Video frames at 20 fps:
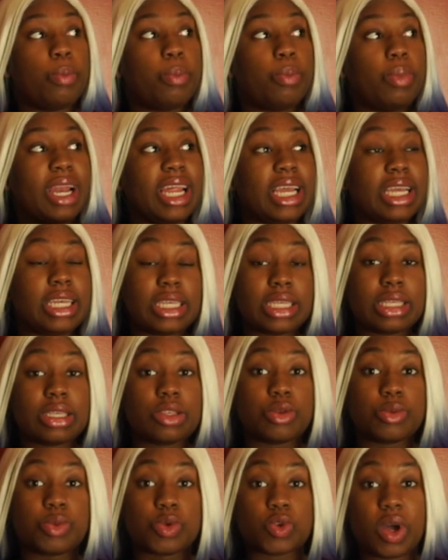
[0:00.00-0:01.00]
Please
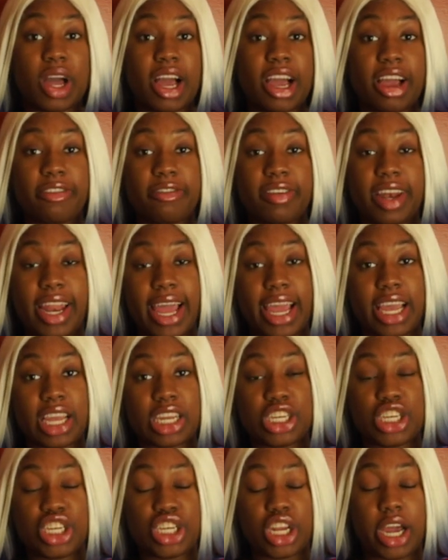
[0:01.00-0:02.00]
subscribe, like,
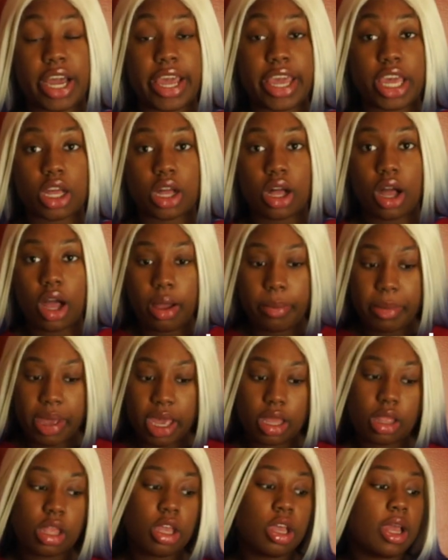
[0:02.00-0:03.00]
share and
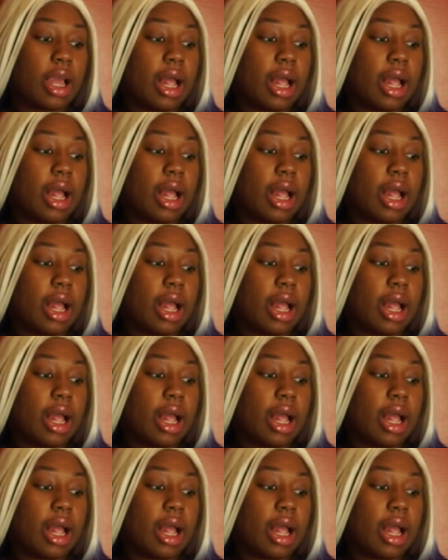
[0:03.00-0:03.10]
comment.